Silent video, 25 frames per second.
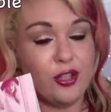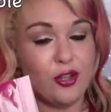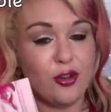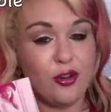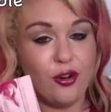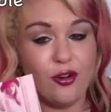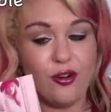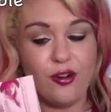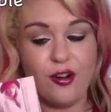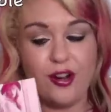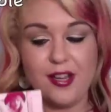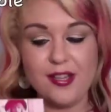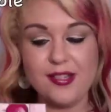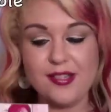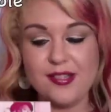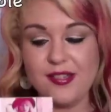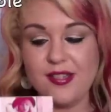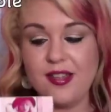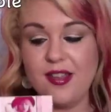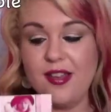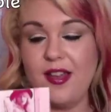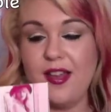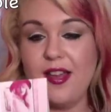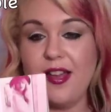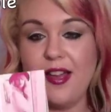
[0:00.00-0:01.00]

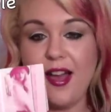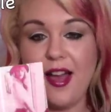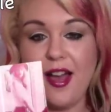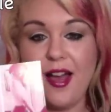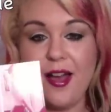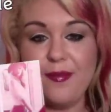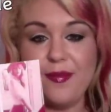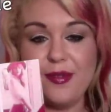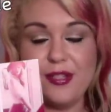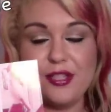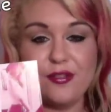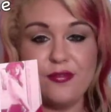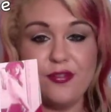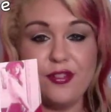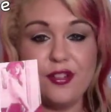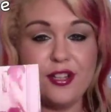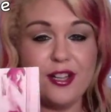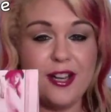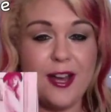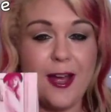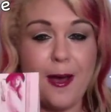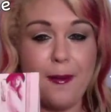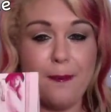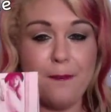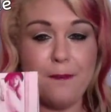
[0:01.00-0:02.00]
chorus. It's a
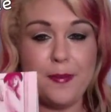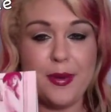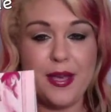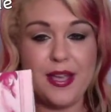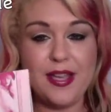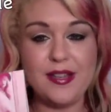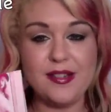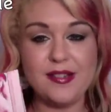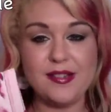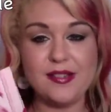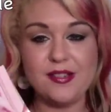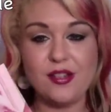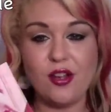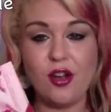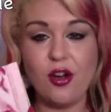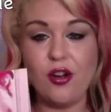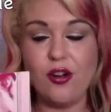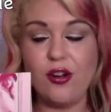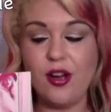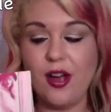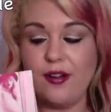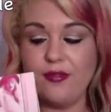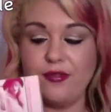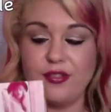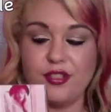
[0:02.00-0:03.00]
very upbeat
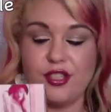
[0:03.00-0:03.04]
song.